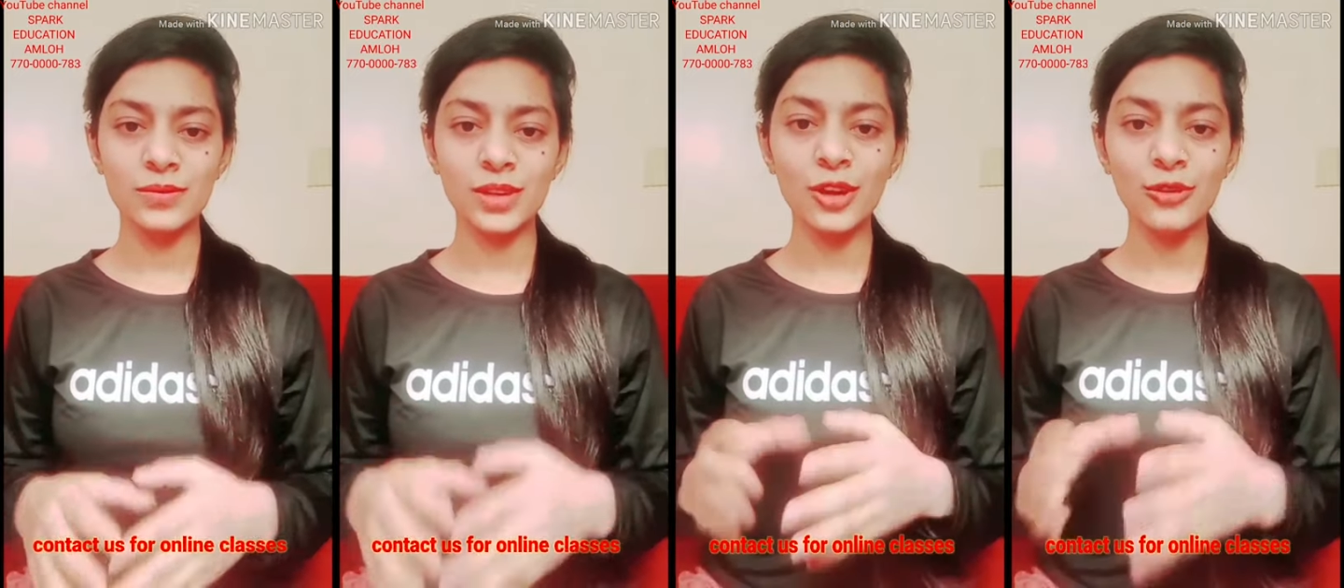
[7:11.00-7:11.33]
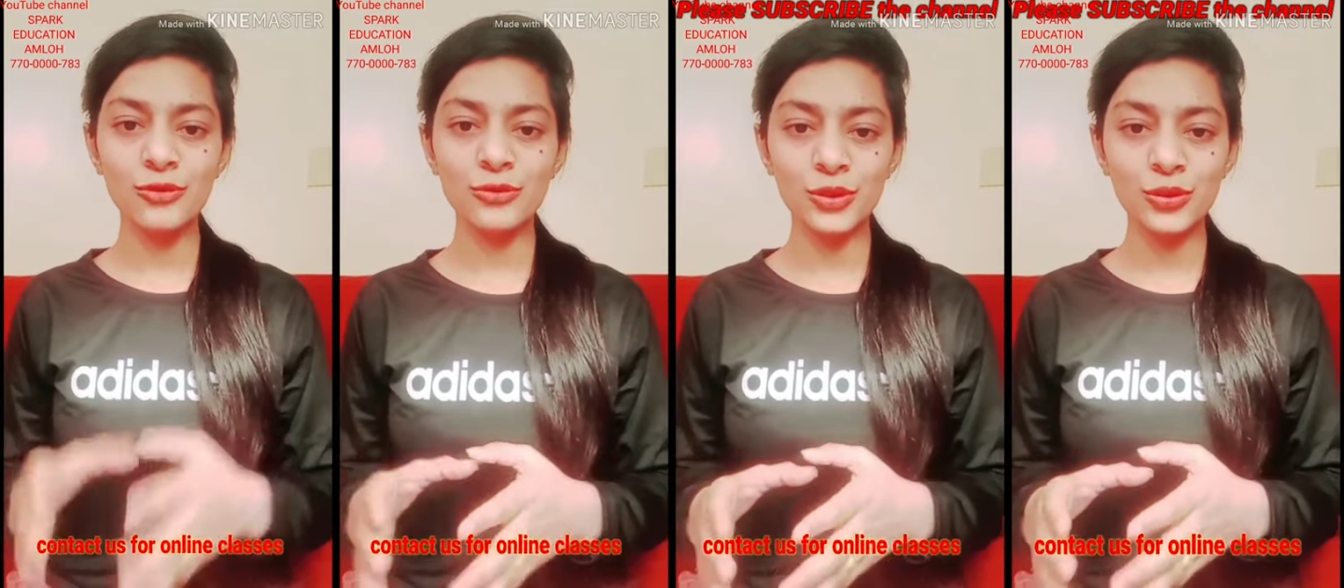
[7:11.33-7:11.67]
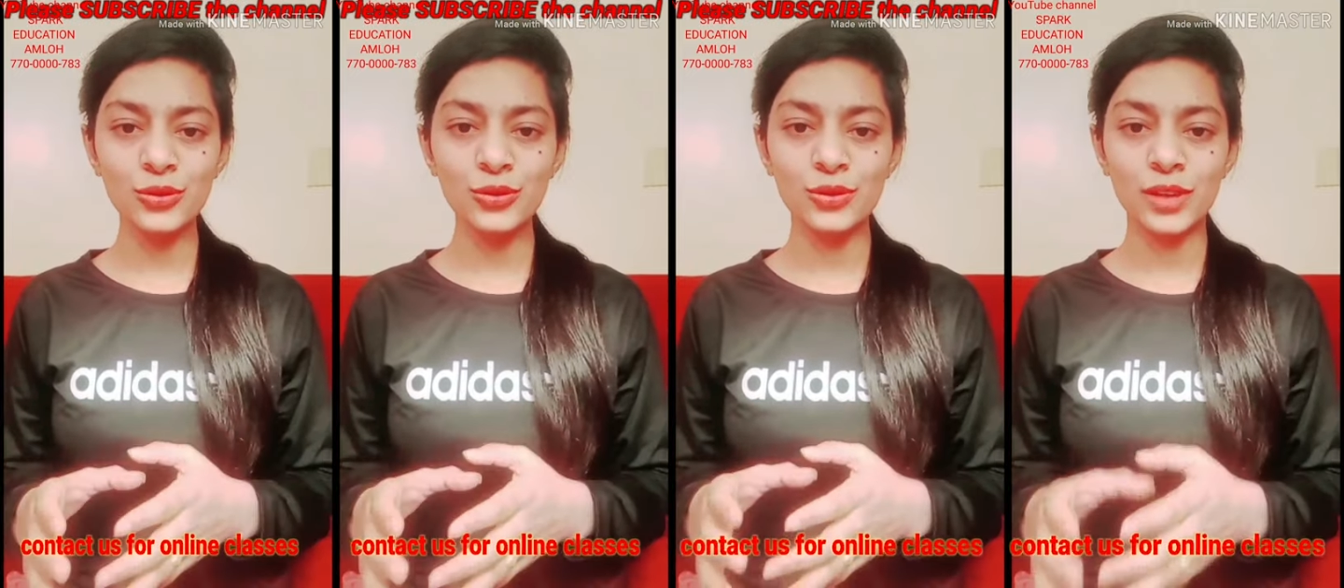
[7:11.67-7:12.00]
If you
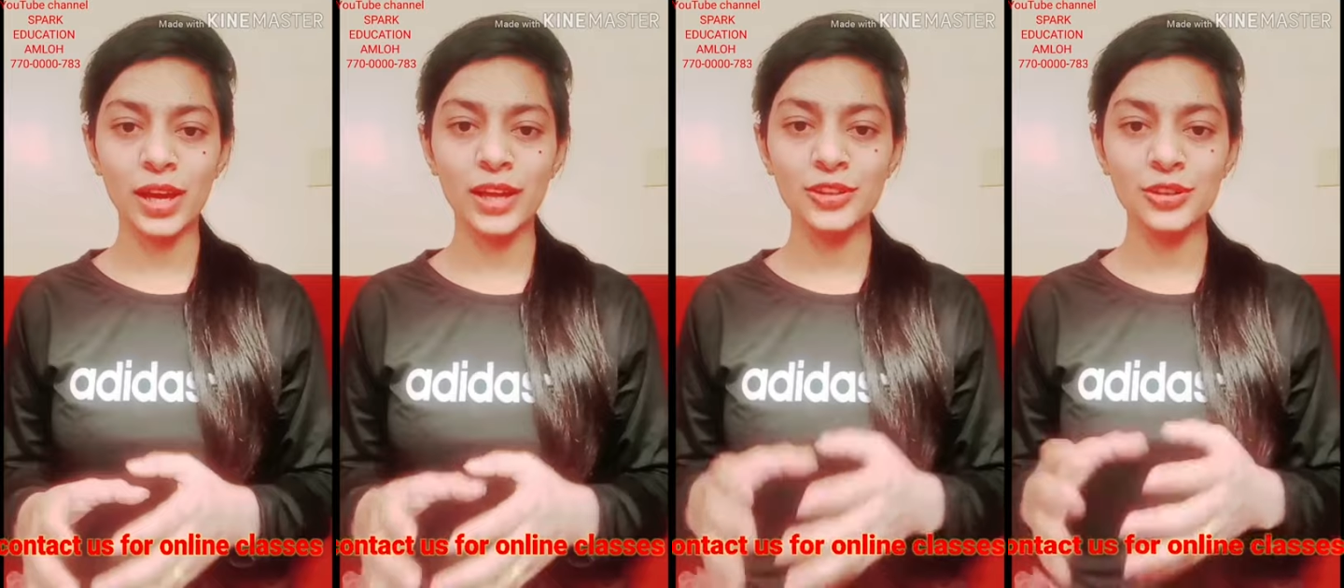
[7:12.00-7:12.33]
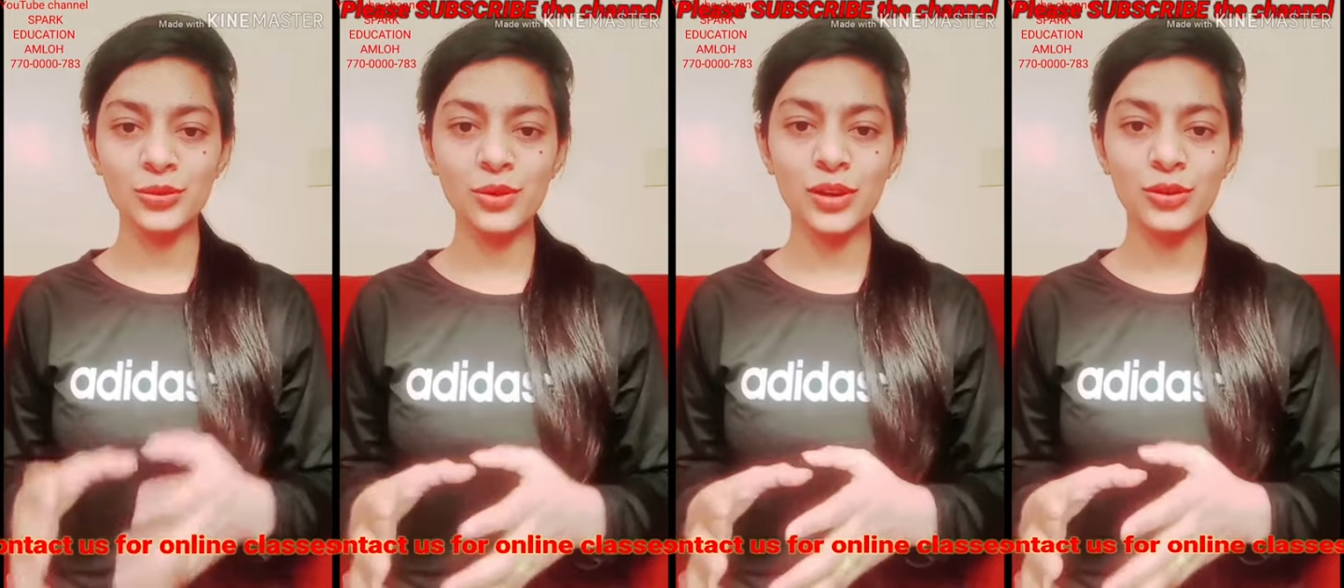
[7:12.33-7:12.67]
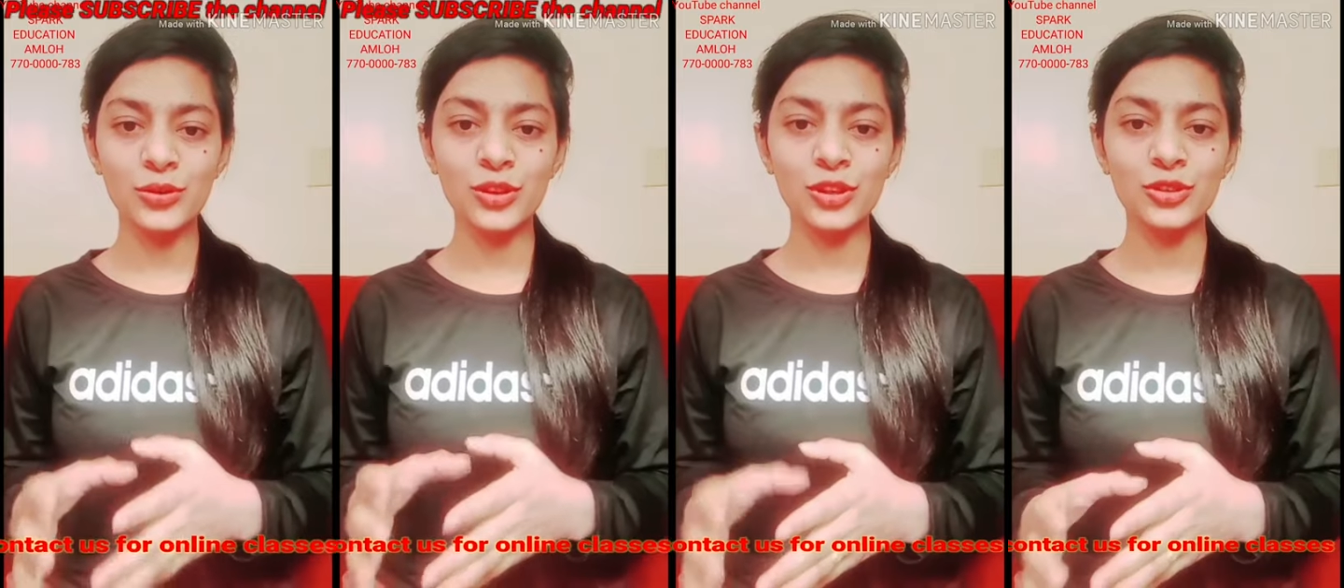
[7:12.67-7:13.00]
know that you are going